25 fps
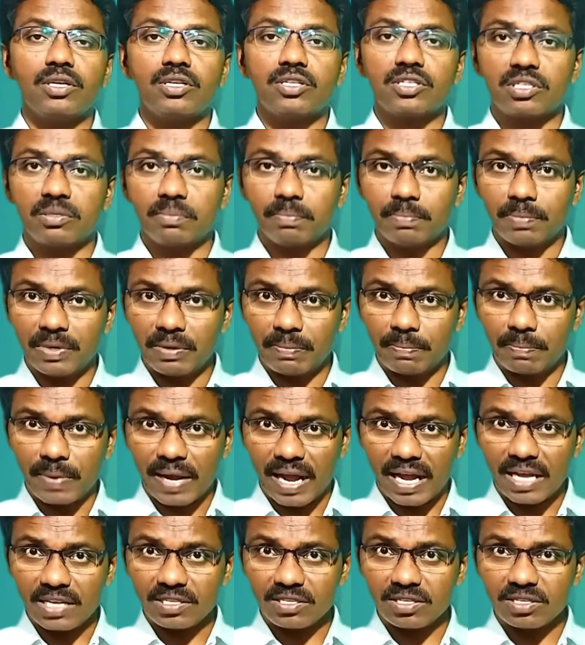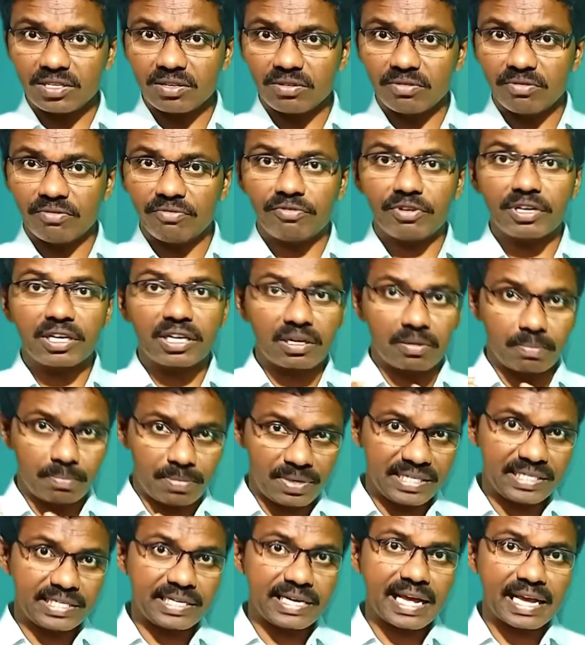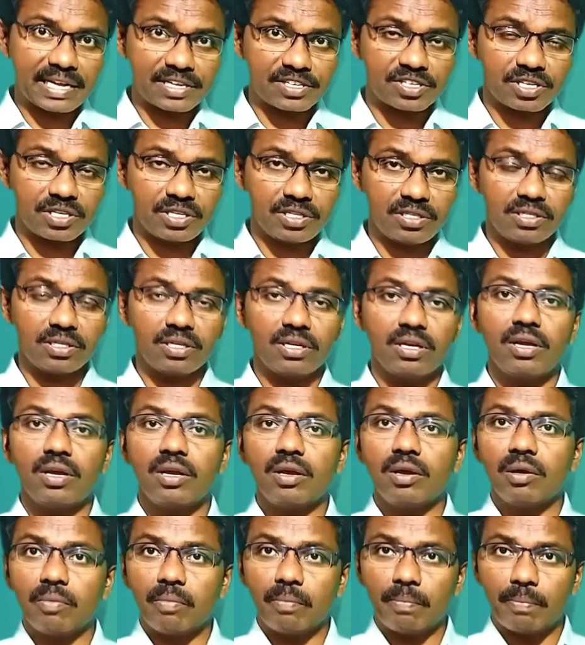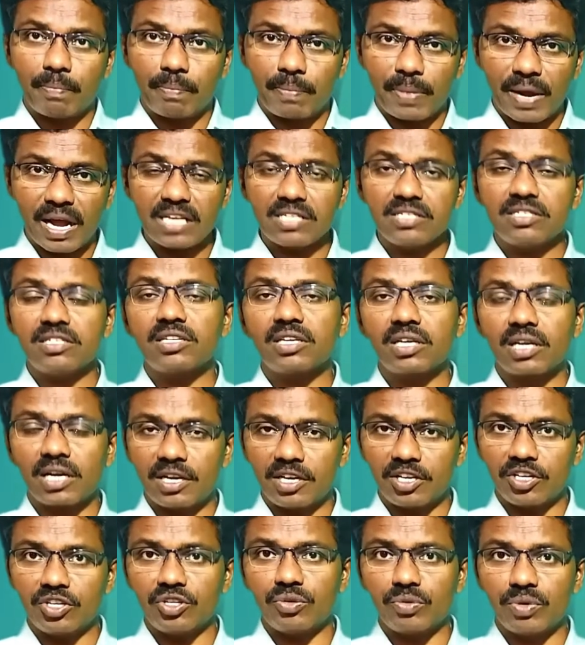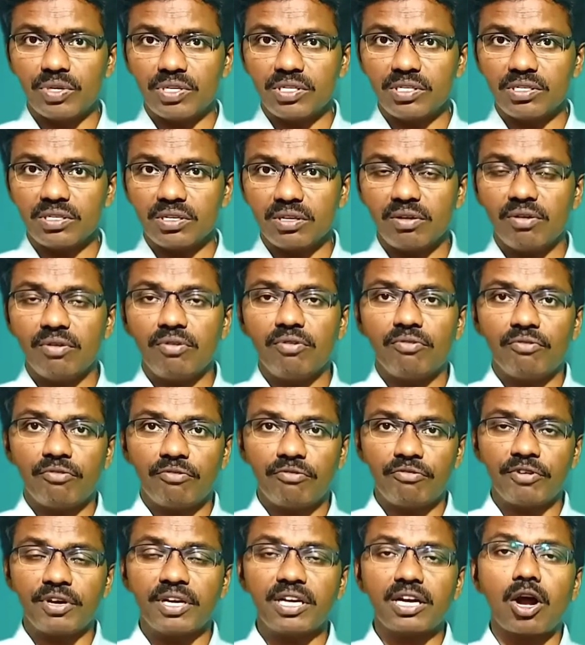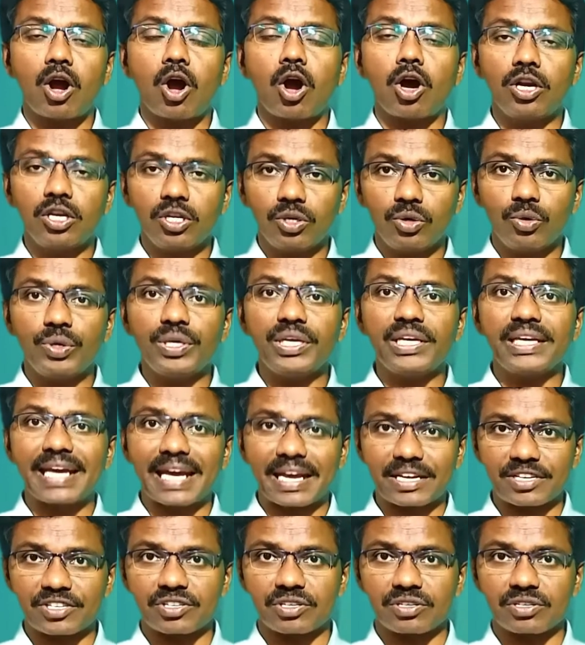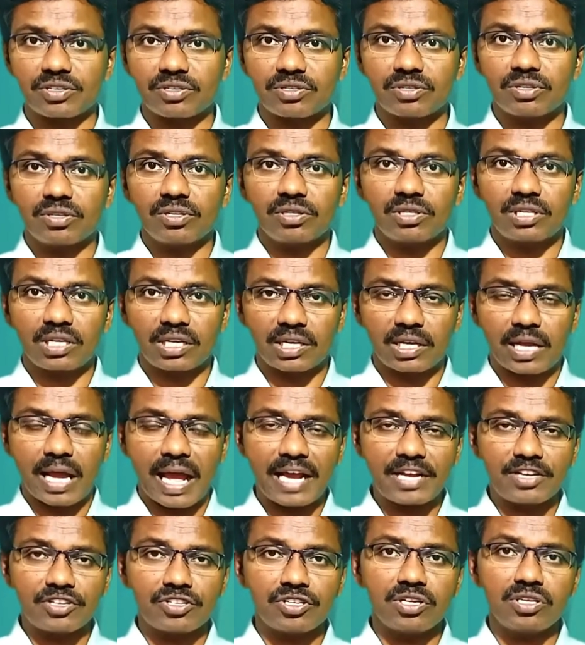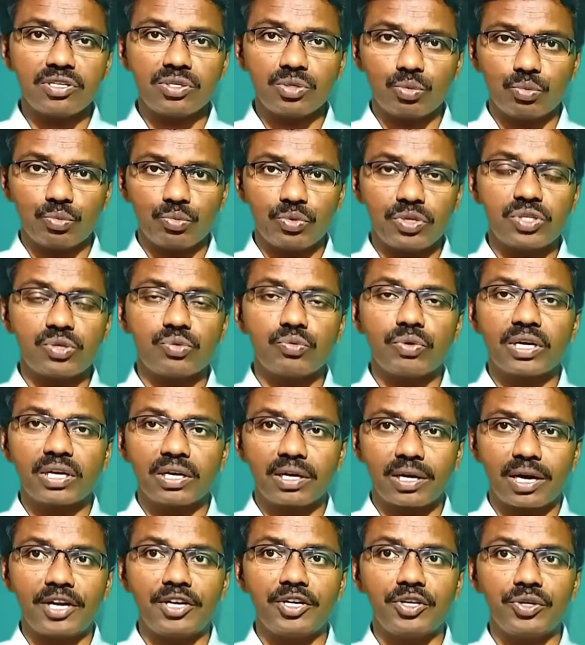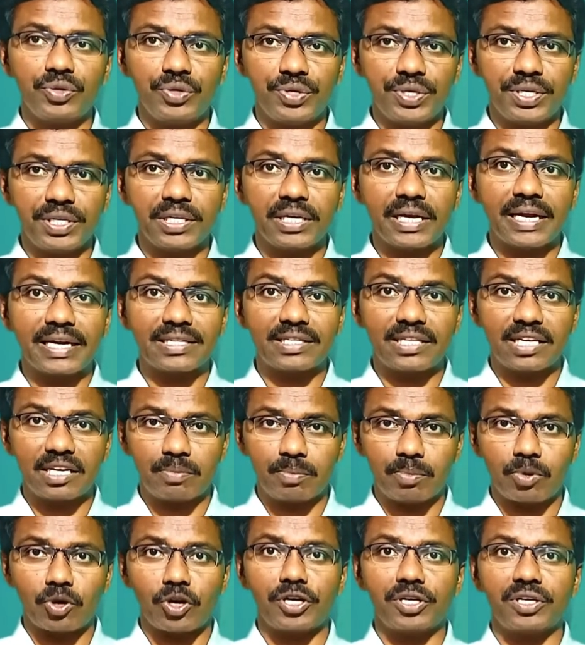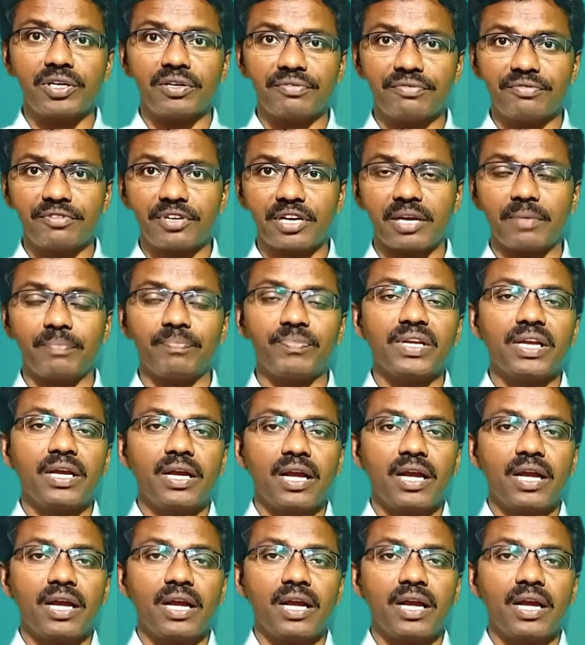Simple past for completed actions, past continuous for ongoing actions, the actions which were continuing at that point of time.